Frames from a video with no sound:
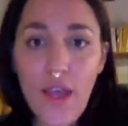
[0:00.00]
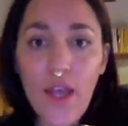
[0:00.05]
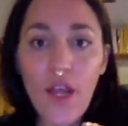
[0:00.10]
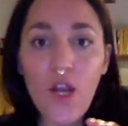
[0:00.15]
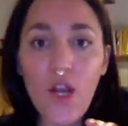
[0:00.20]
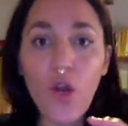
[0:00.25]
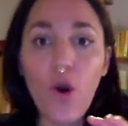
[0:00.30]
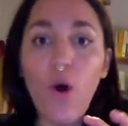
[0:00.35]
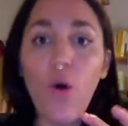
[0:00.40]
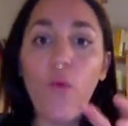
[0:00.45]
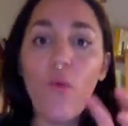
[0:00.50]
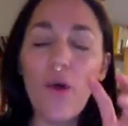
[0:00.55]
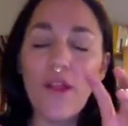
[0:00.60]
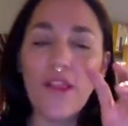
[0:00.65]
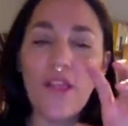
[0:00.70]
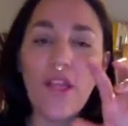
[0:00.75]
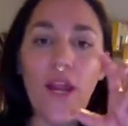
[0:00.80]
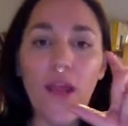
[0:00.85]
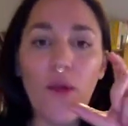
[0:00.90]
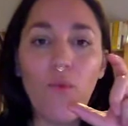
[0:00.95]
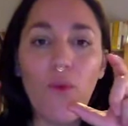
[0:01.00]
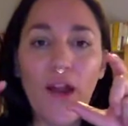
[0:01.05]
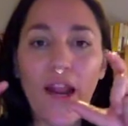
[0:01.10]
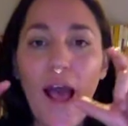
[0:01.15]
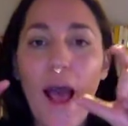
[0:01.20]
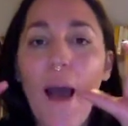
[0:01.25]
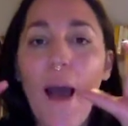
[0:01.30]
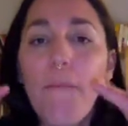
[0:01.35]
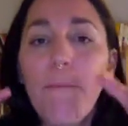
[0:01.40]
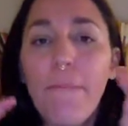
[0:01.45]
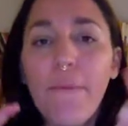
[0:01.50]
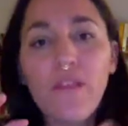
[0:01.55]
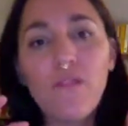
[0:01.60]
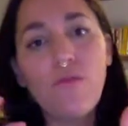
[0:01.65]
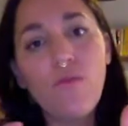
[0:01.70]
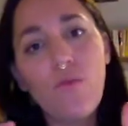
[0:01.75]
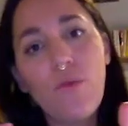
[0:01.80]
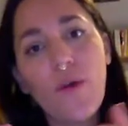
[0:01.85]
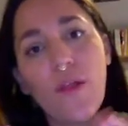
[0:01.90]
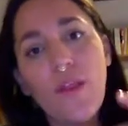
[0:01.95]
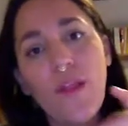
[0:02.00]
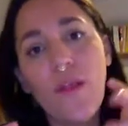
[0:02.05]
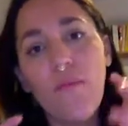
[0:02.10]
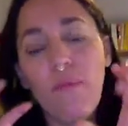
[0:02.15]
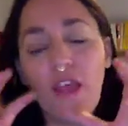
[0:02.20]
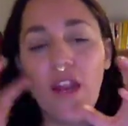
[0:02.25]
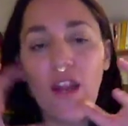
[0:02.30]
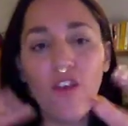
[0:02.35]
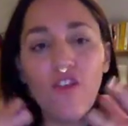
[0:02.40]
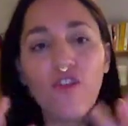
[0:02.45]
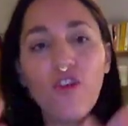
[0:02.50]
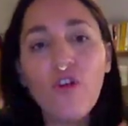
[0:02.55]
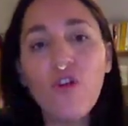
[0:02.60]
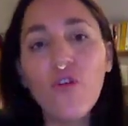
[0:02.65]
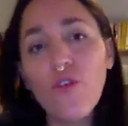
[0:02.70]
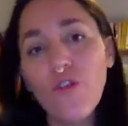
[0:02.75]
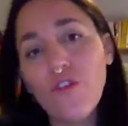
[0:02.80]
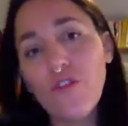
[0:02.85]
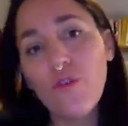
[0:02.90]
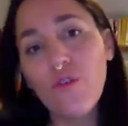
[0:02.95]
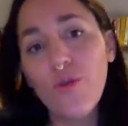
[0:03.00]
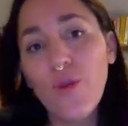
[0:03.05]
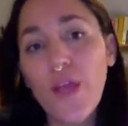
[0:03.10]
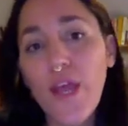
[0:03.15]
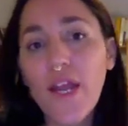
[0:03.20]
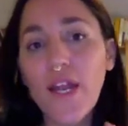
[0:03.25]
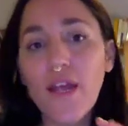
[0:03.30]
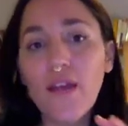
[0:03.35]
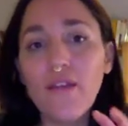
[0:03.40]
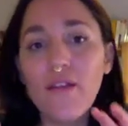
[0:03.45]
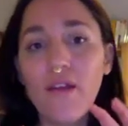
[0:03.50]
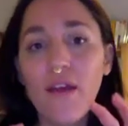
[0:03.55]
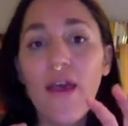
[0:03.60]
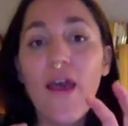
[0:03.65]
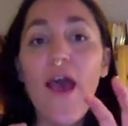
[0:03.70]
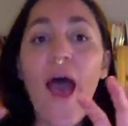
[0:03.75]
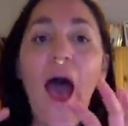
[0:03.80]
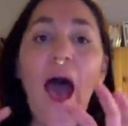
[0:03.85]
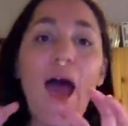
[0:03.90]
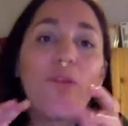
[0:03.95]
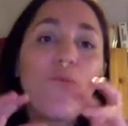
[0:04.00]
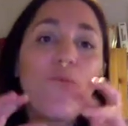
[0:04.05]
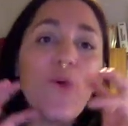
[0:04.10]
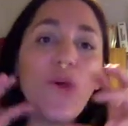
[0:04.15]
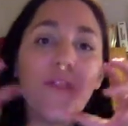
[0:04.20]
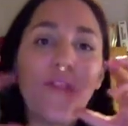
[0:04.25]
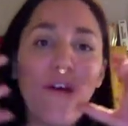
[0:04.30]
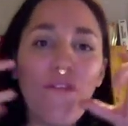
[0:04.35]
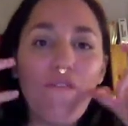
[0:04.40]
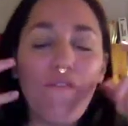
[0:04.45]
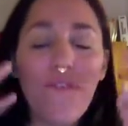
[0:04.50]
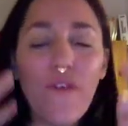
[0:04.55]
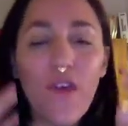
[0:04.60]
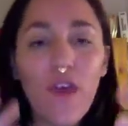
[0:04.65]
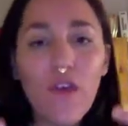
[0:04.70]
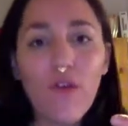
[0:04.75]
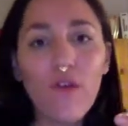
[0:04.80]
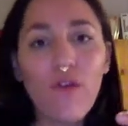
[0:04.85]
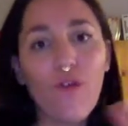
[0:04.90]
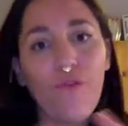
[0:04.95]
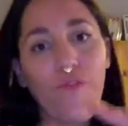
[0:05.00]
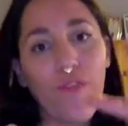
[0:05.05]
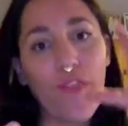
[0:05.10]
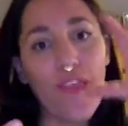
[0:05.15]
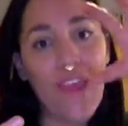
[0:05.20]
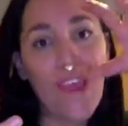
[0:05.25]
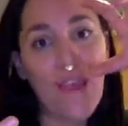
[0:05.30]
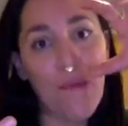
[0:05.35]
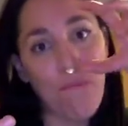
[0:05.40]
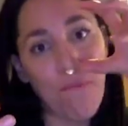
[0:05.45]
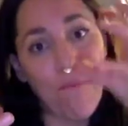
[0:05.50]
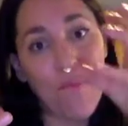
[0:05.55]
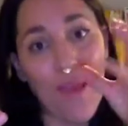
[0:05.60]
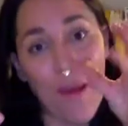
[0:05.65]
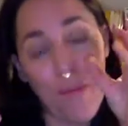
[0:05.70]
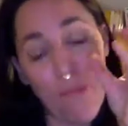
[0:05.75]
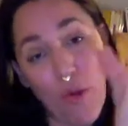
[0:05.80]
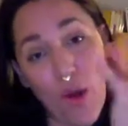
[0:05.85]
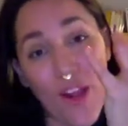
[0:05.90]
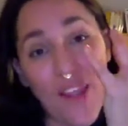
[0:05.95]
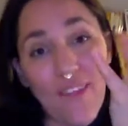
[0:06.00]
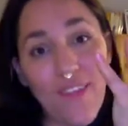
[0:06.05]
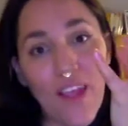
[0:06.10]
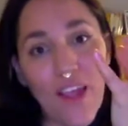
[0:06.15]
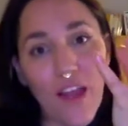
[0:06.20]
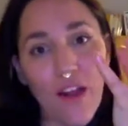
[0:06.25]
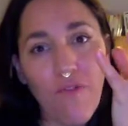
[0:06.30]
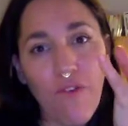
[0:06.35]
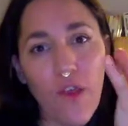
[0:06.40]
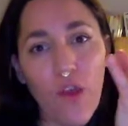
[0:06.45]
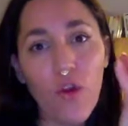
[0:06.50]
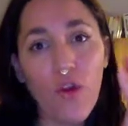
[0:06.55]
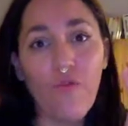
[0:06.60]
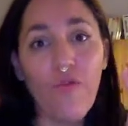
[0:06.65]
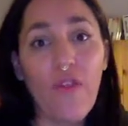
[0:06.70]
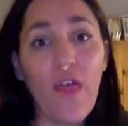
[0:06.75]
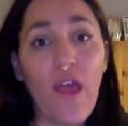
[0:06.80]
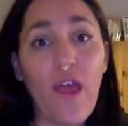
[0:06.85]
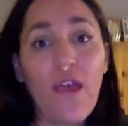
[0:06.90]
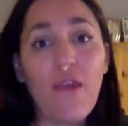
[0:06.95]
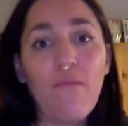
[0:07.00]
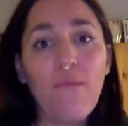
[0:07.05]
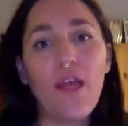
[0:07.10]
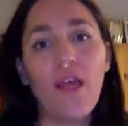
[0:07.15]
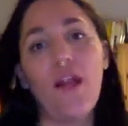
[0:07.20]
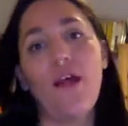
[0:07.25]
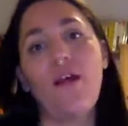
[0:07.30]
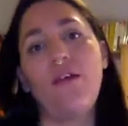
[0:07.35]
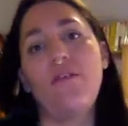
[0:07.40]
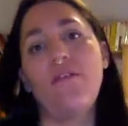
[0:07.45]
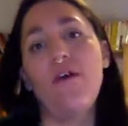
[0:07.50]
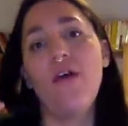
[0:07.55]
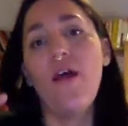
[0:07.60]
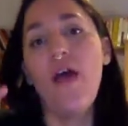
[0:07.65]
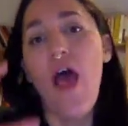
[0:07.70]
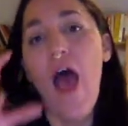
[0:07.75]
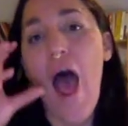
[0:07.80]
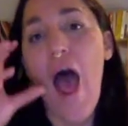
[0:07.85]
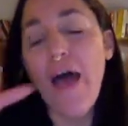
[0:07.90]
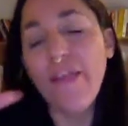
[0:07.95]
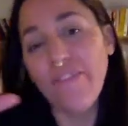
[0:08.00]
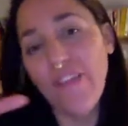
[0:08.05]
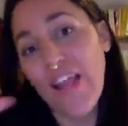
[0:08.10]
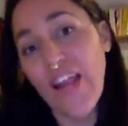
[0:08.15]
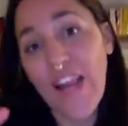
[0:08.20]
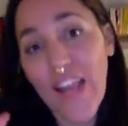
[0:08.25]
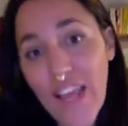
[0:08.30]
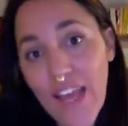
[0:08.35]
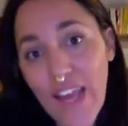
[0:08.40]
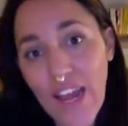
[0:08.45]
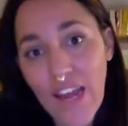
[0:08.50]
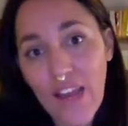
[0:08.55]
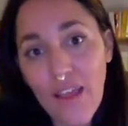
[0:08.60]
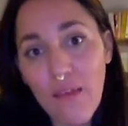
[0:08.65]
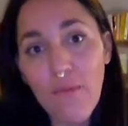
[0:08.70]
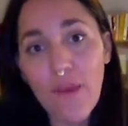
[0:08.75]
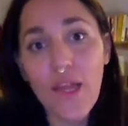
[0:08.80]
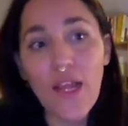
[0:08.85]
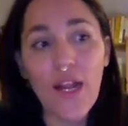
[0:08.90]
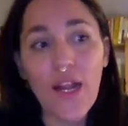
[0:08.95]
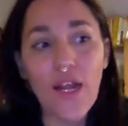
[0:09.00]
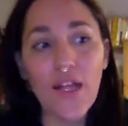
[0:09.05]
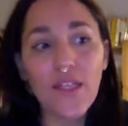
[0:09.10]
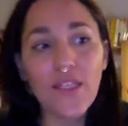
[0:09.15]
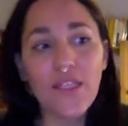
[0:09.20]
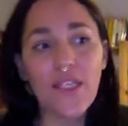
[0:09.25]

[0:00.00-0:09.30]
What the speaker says: No, what happens when the immigration law is created, and with the figure of the political figure of the immigrant and the illegal immigrant,